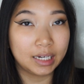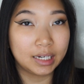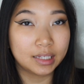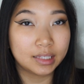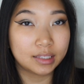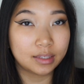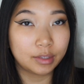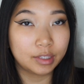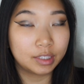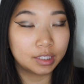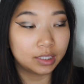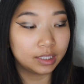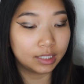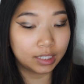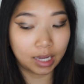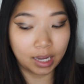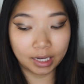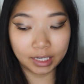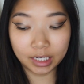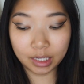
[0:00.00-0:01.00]
It's a
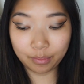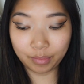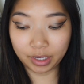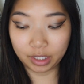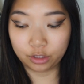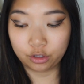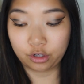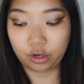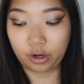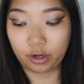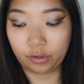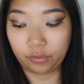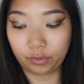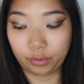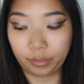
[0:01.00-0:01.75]
tiny bit dark for